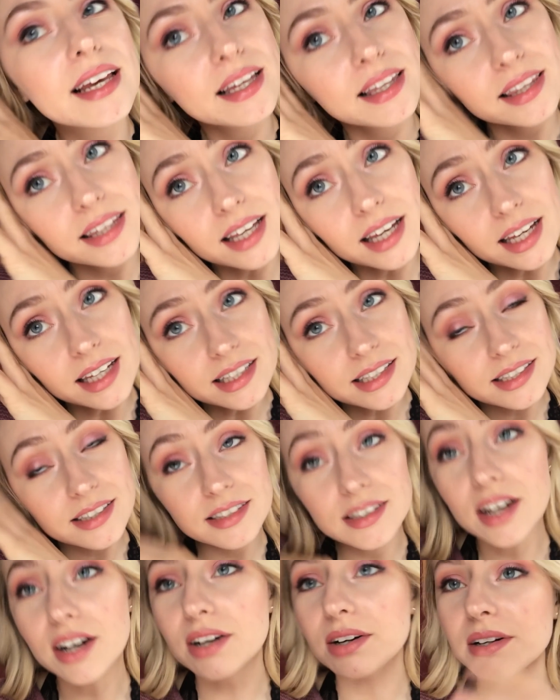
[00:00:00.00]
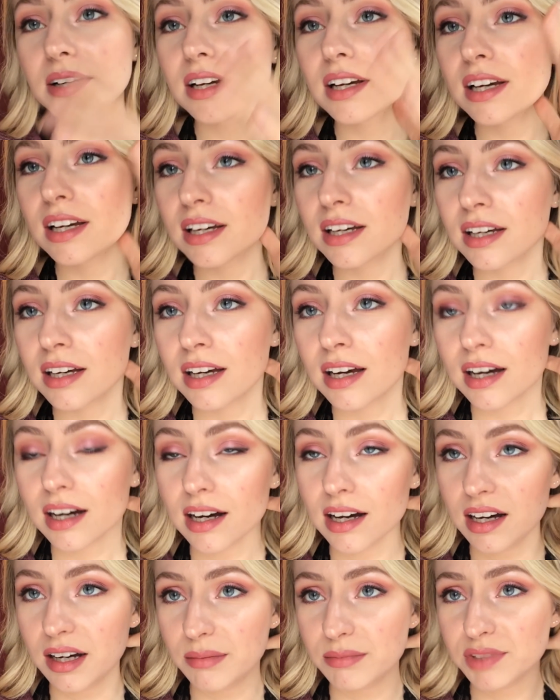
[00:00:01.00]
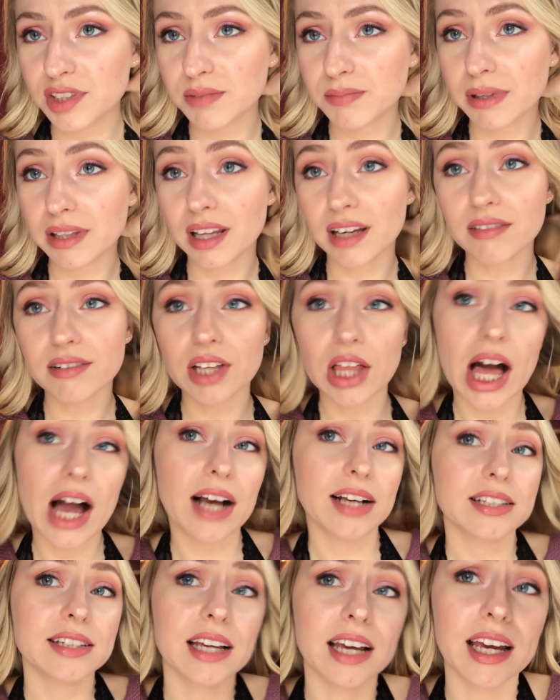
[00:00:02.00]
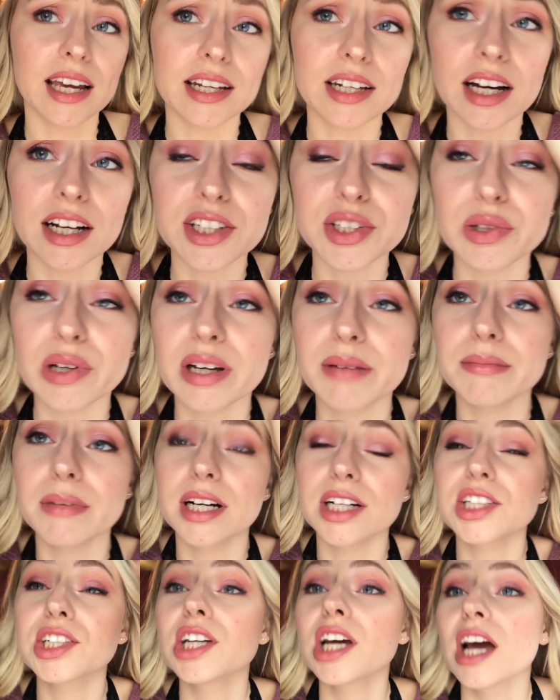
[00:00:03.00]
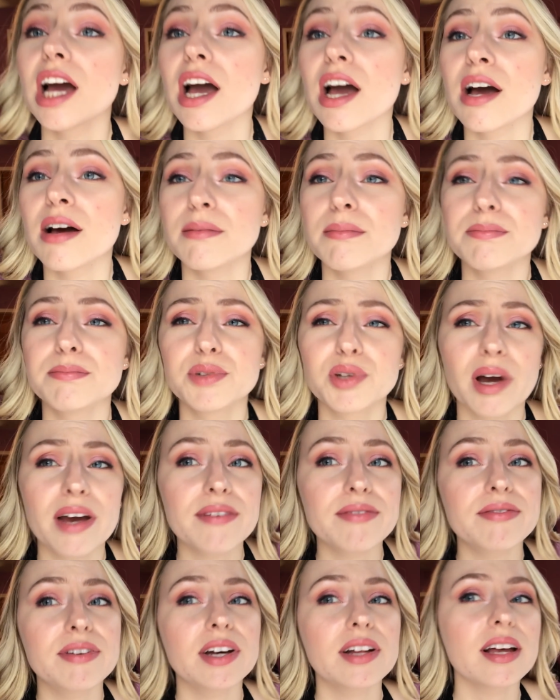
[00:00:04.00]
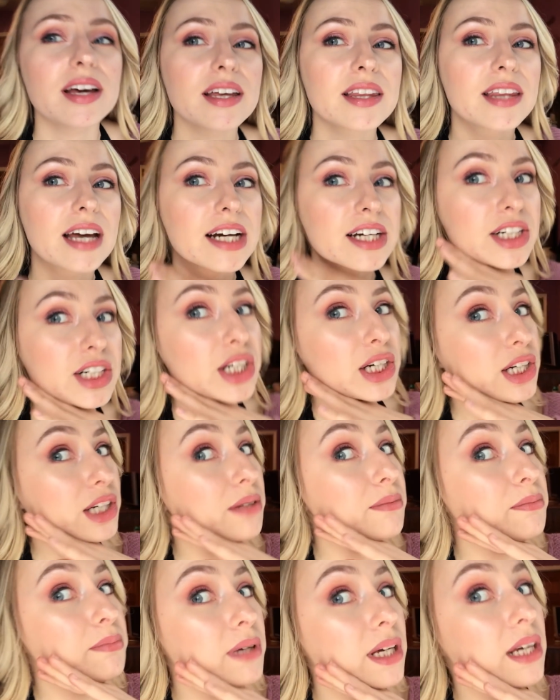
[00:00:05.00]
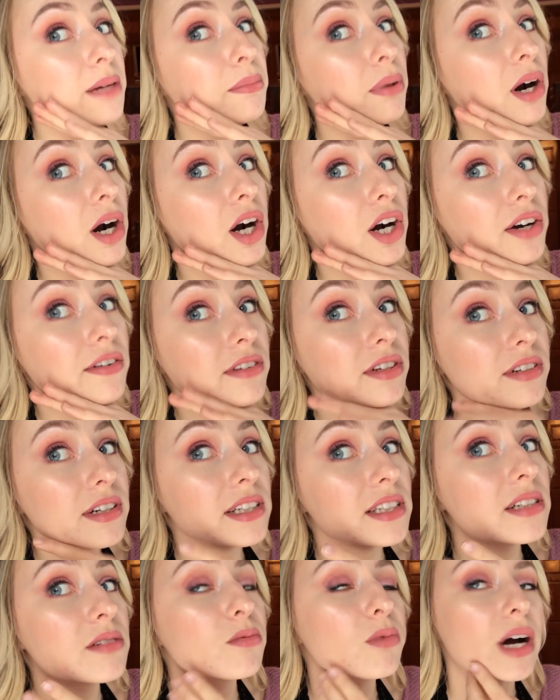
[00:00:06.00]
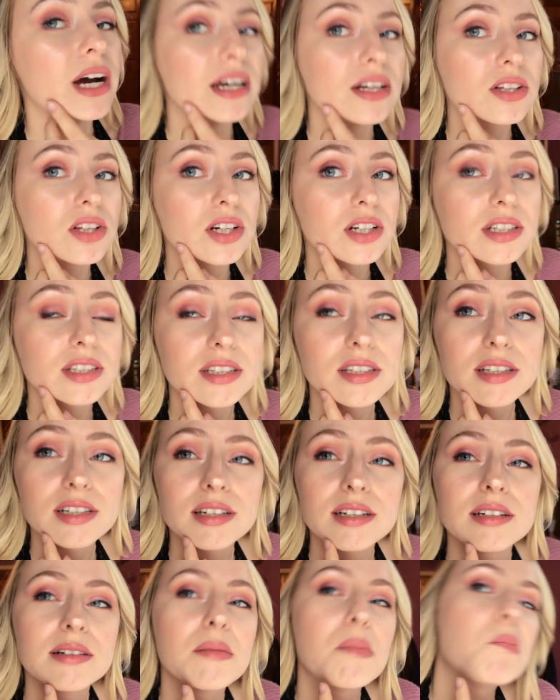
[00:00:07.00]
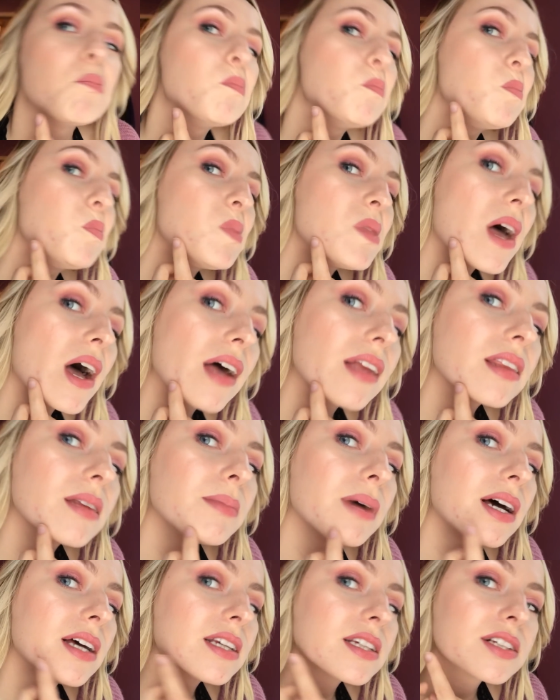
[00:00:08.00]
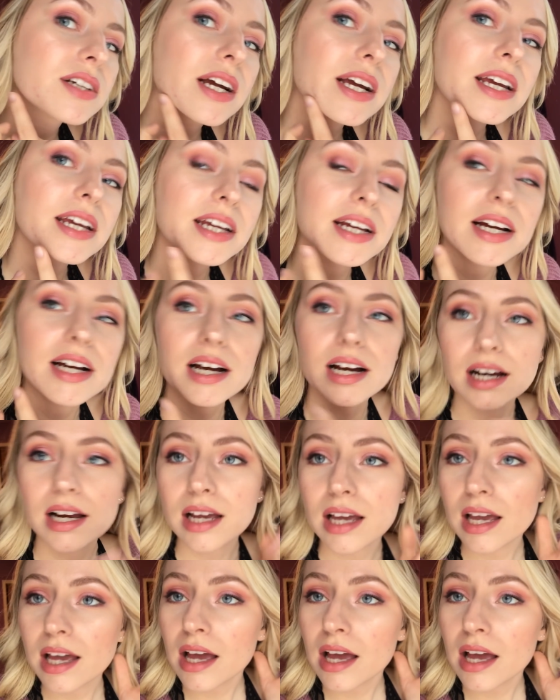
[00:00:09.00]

like this, so just been like relaxing, not doing much. So I feel like that could be part of the reason why it looks not the best right here.